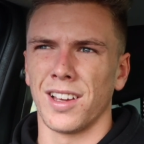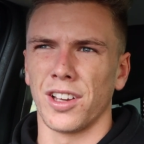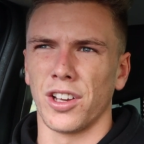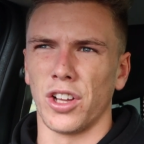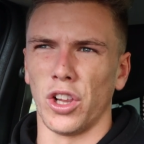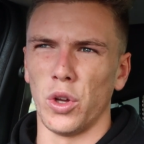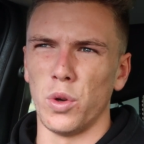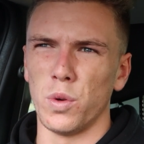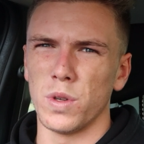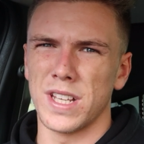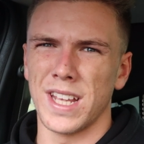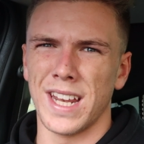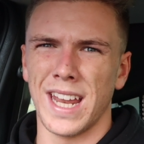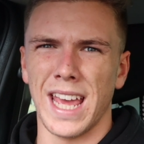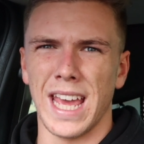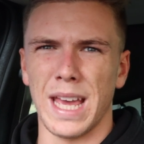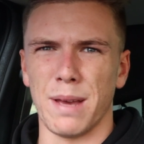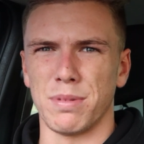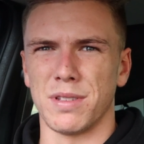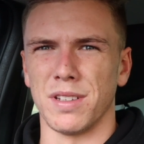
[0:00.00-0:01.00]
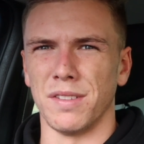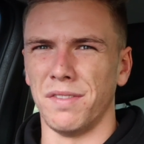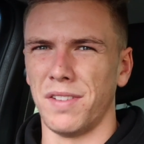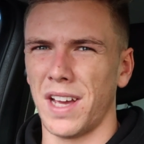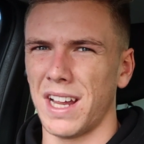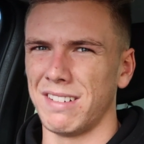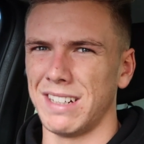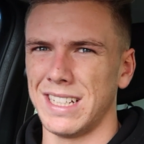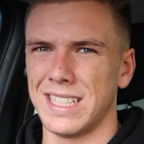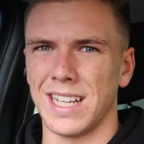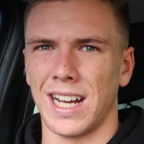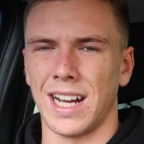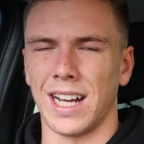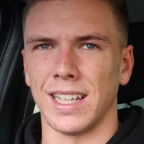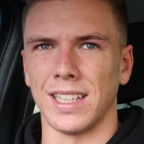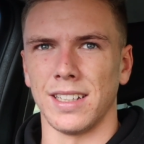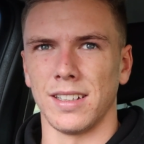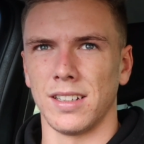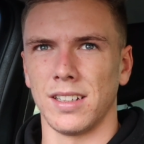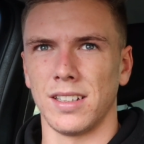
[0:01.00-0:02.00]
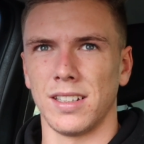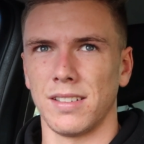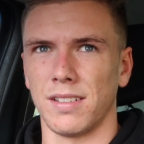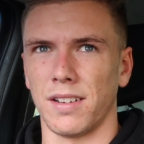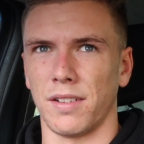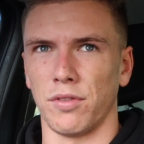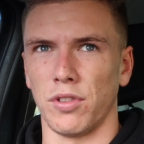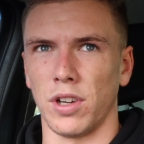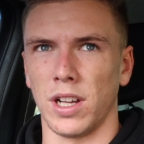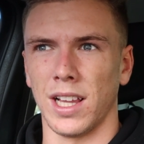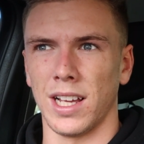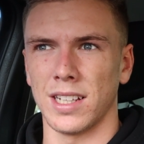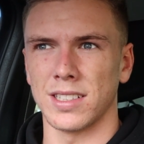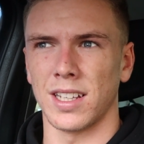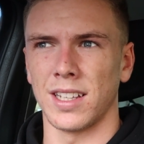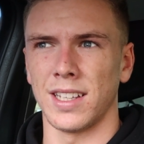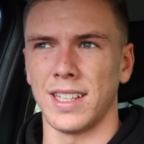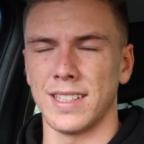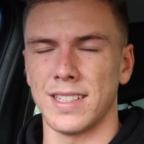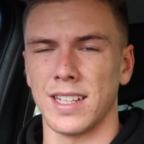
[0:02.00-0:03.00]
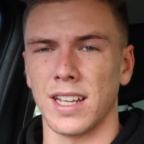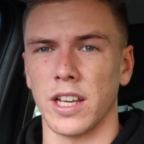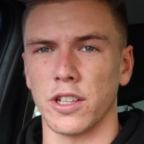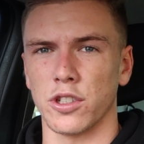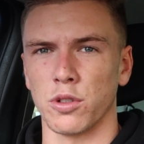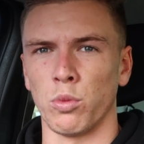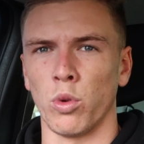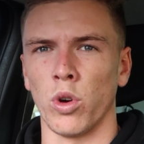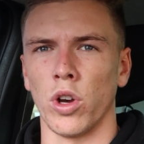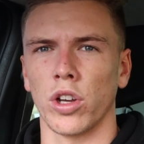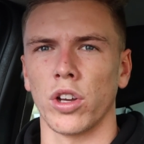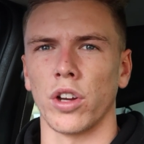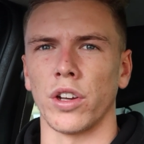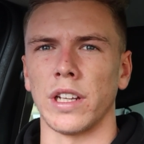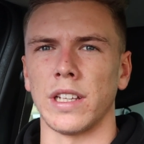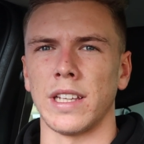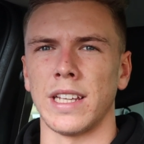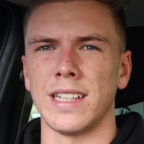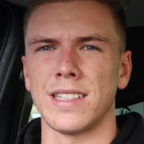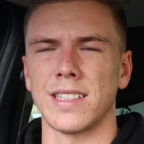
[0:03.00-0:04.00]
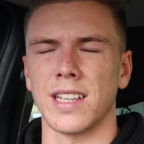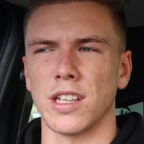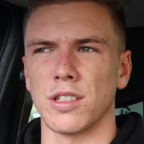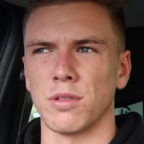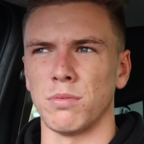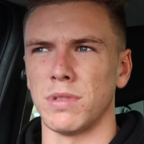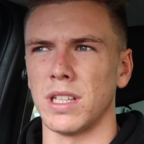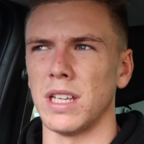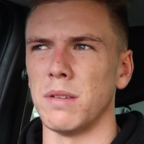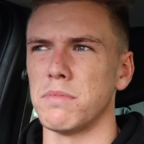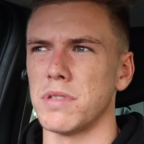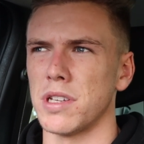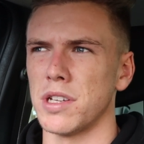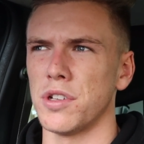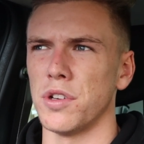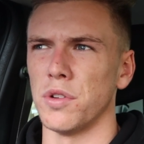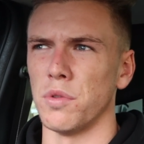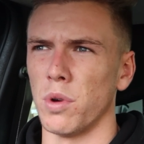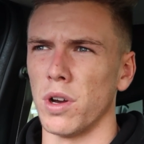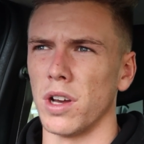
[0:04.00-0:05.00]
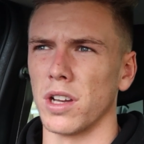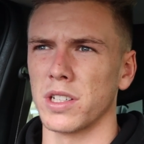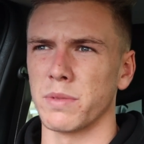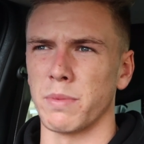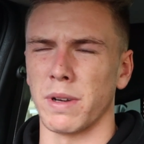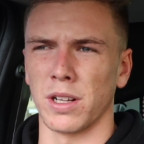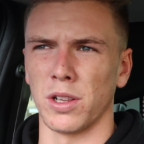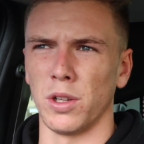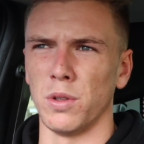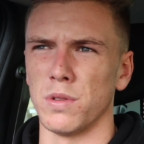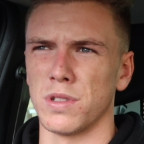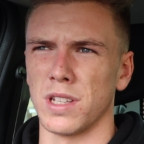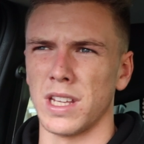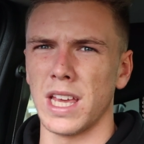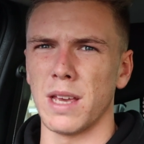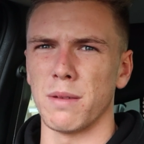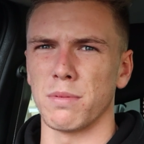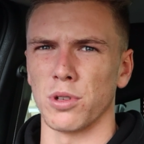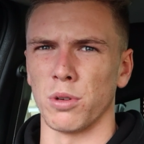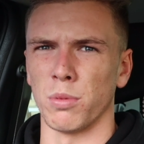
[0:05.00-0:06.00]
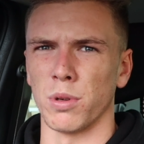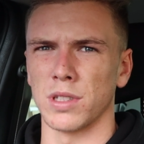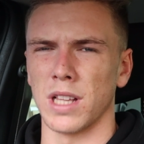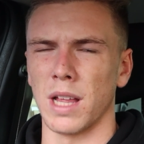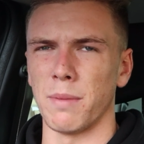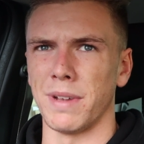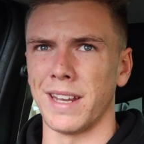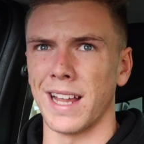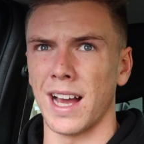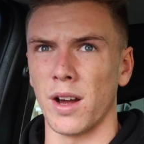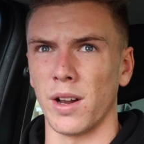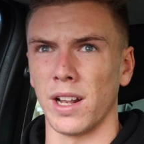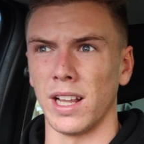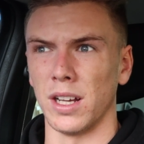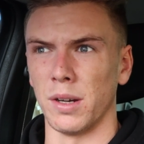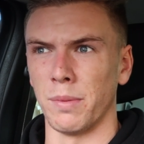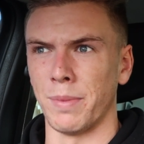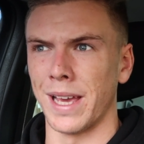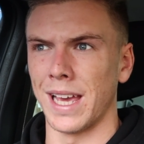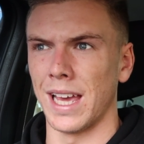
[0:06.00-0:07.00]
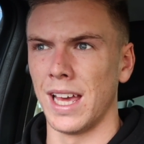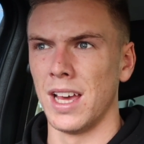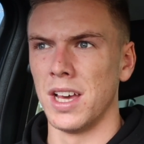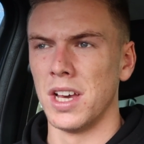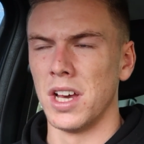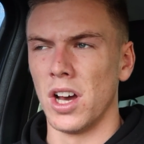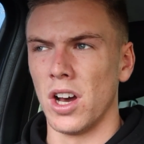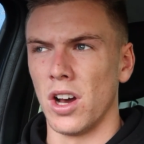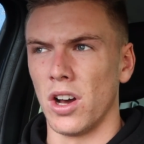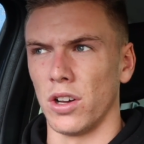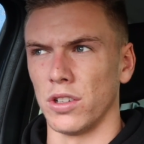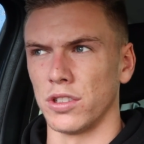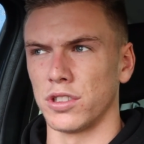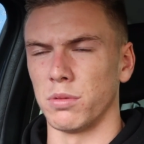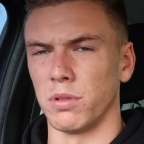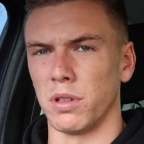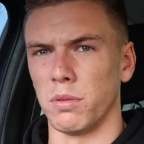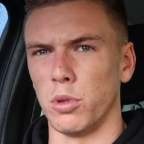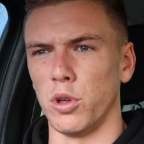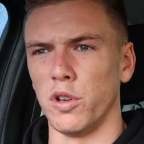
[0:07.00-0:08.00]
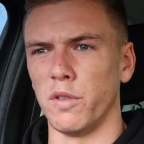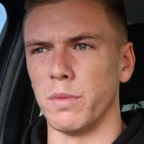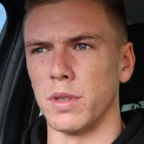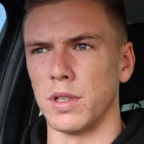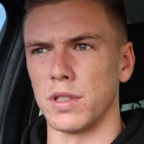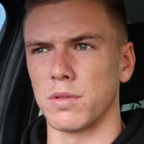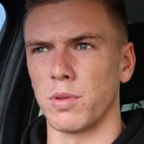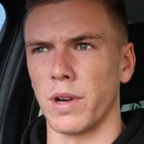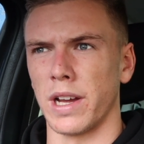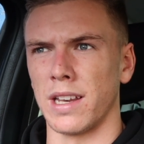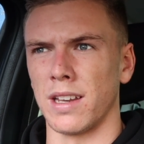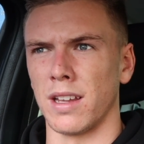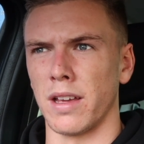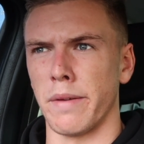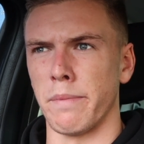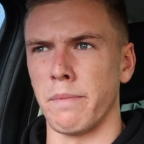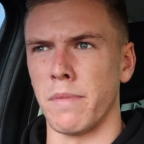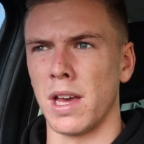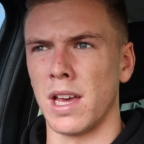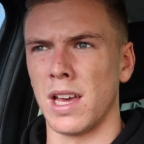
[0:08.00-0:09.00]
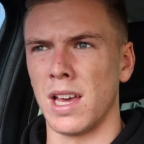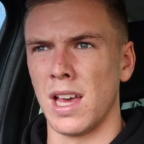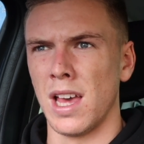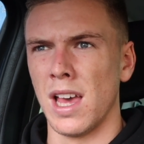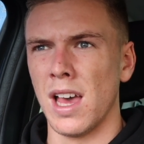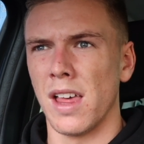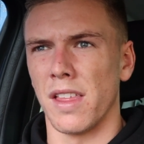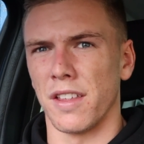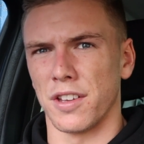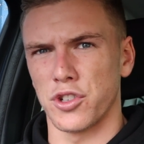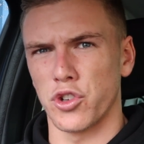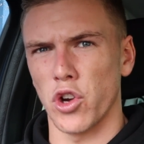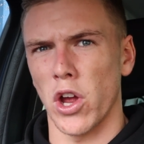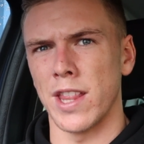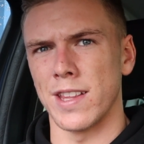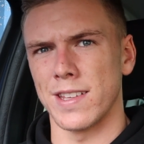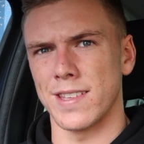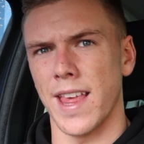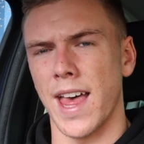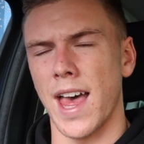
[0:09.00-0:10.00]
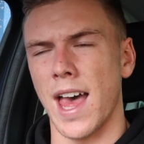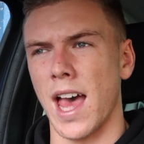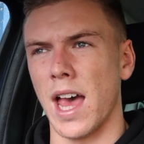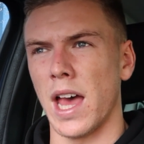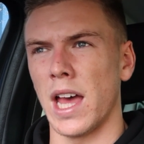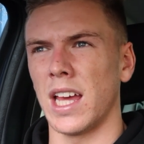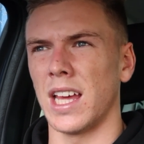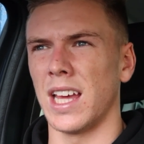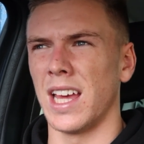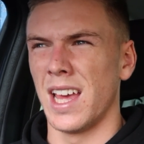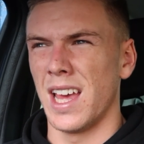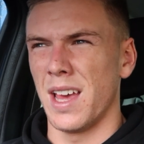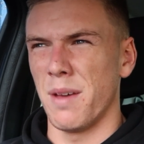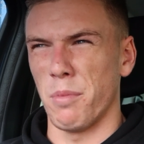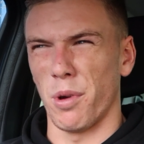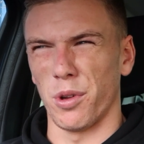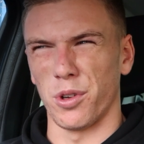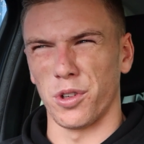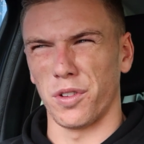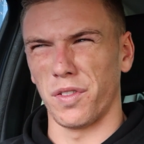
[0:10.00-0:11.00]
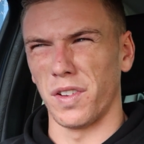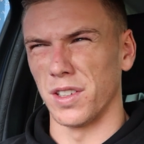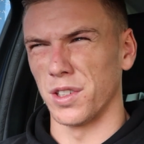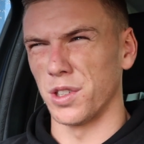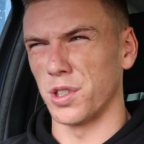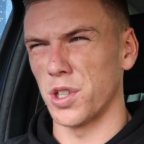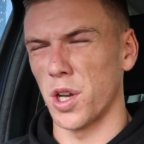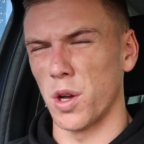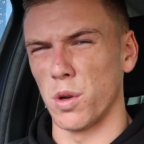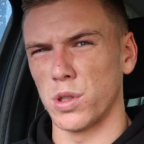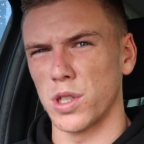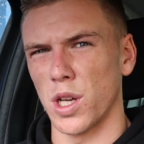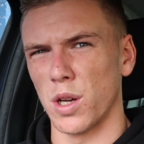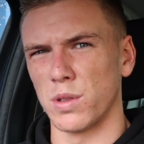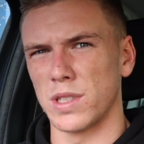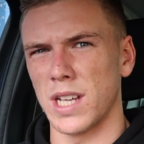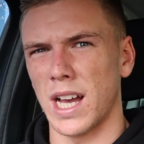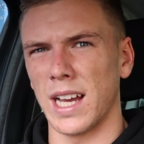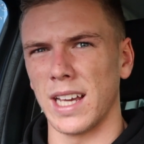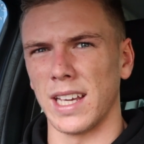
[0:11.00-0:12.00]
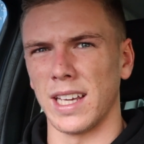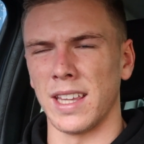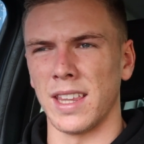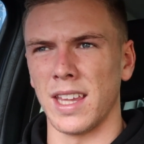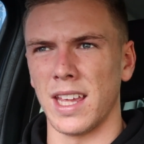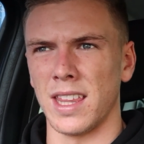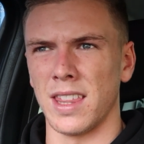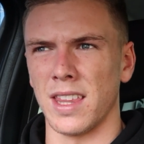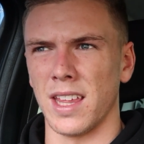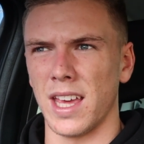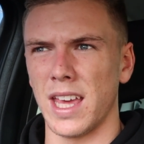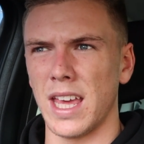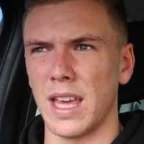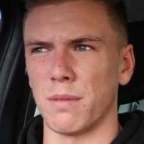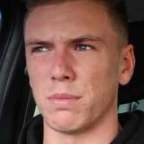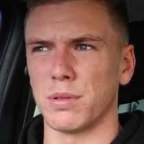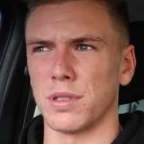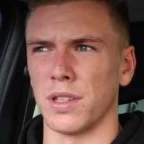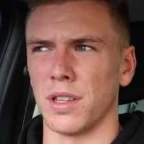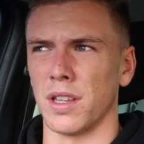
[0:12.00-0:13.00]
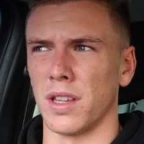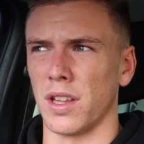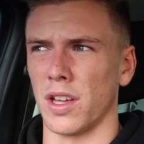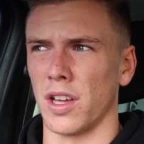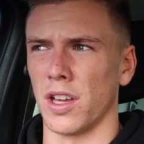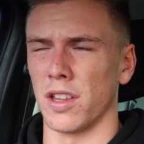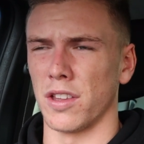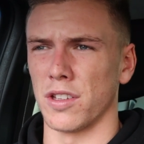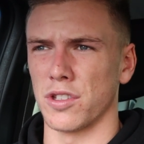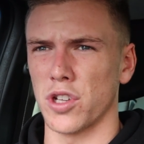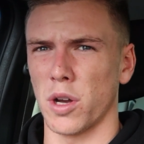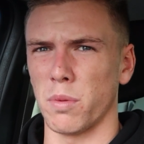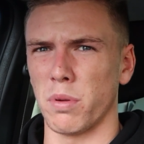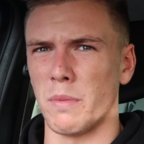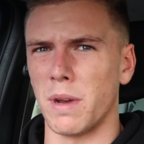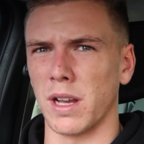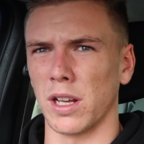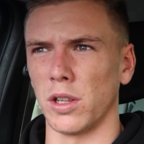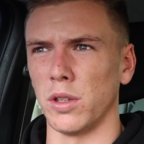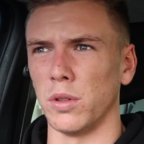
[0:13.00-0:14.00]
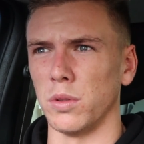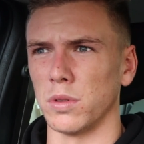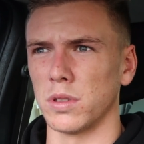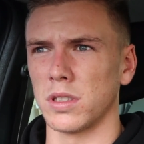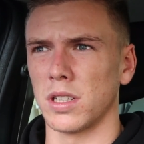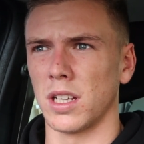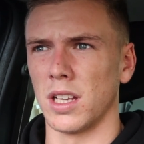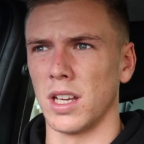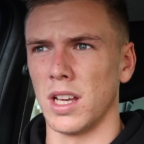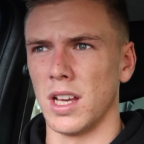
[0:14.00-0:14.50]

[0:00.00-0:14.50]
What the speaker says: Glutes and hips are very tight. I've realised I need to get some work on it, need to get some deep tissue work. So my glutes and hips almost let me down a little bit on some of the movements when the strength's there. I just feel so tight in the hips and the top of my glutes.